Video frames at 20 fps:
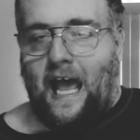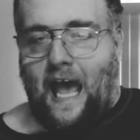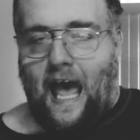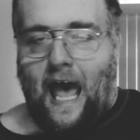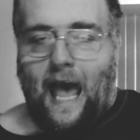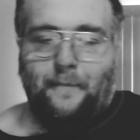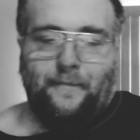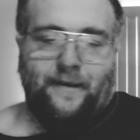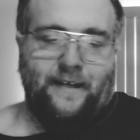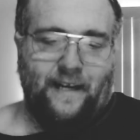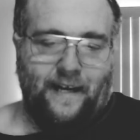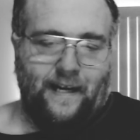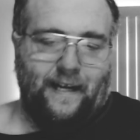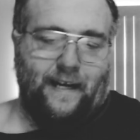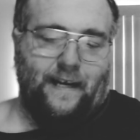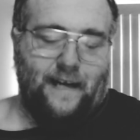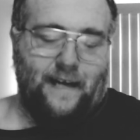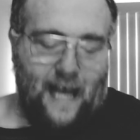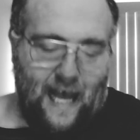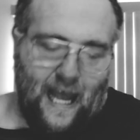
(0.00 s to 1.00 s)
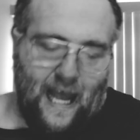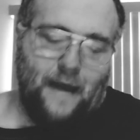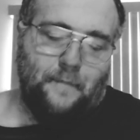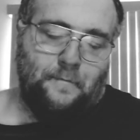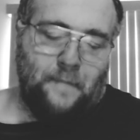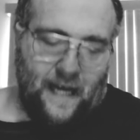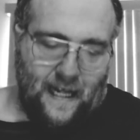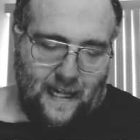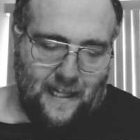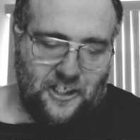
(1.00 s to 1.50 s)
I, am an idiot. I
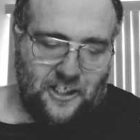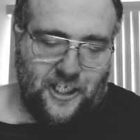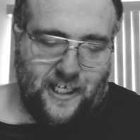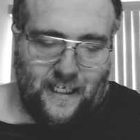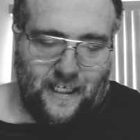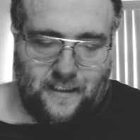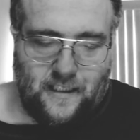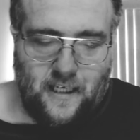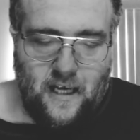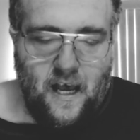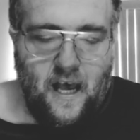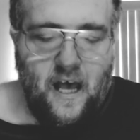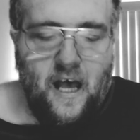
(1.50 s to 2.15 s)
apologize.